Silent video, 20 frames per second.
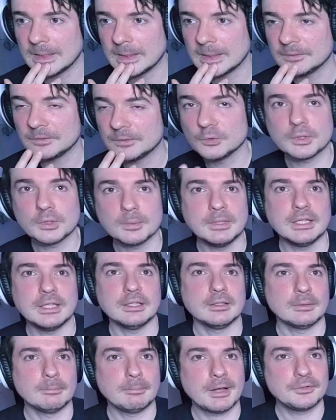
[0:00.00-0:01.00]
took me
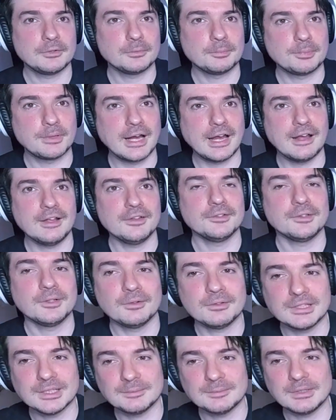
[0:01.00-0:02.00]
by surprise, you know
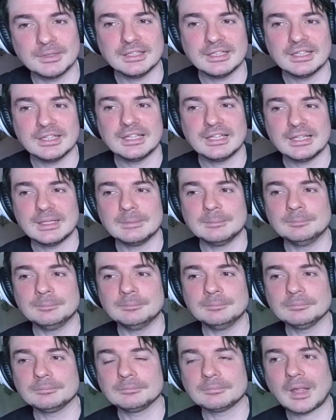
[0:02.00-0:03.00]
what I mean?
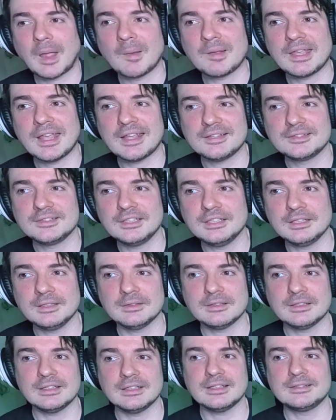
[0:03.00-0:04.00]
I'm
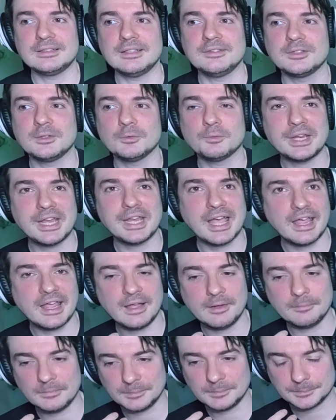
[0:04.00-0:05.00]
guessing, since the way I
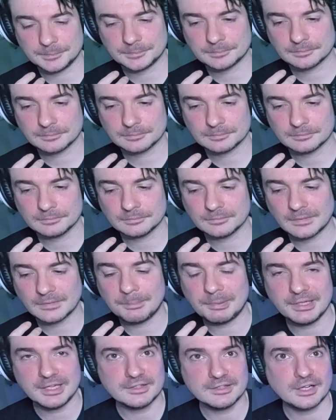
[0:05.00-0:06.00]
am, I
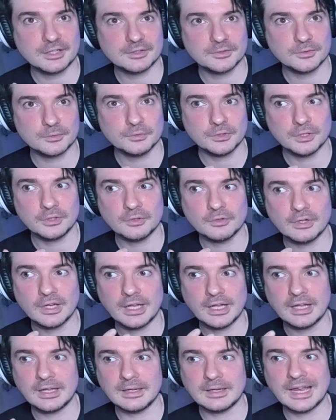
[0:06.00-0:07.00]
play guitar too, you know,
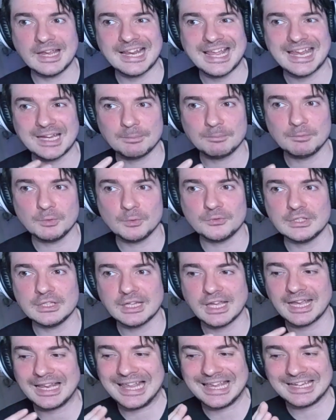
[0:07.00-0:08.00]
and I like
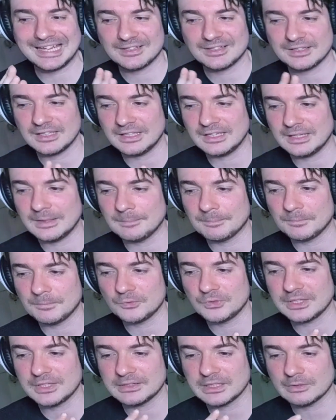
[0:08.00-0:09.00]
music, I like
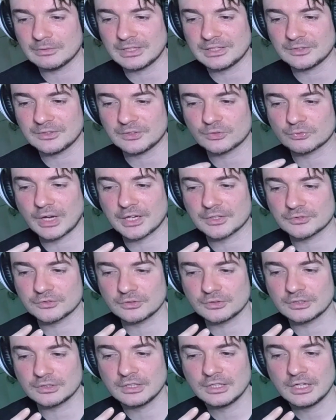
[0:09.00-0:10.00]
music theory and
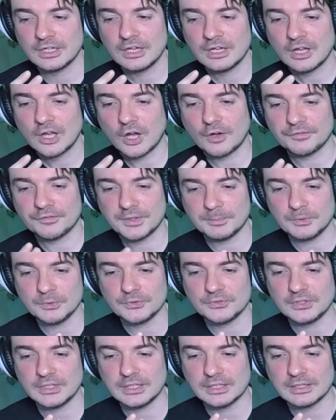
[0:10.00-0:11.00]
structure of the
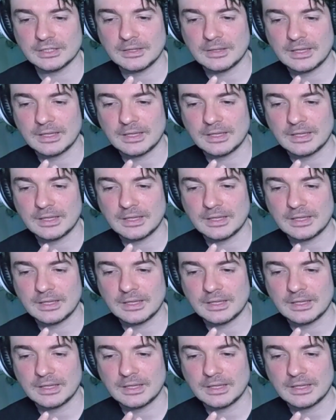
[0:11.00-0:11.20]
music.